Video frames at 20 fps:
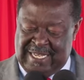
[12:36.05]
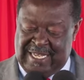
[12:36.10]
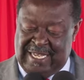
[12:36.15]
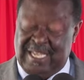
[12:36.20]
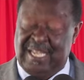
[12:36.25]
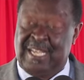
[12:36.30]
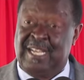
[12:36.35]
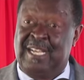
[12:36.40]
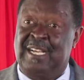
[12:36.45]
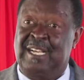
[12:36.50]

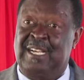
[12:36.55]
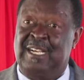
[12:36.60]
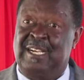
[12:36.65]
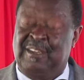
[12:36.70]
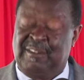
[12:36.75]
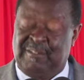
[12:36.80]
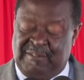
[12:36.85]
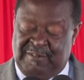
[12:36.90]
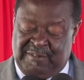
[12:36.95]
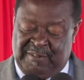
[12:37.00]

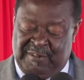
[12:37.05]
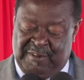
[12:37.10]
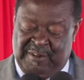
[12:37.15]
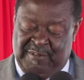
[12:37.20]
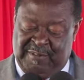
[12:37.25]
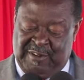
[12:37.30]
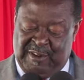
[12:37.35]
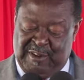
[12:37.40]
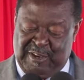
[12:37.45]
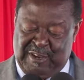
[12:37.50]

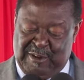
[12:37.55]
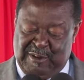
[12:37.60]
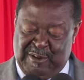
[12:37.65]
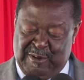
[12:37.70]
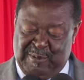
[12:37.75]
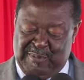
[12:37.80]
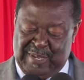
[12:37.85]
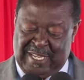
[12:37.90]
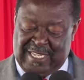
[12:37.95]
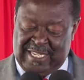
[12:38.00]
of our
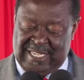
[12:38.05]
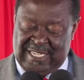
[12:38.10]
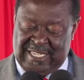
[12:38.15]
economy.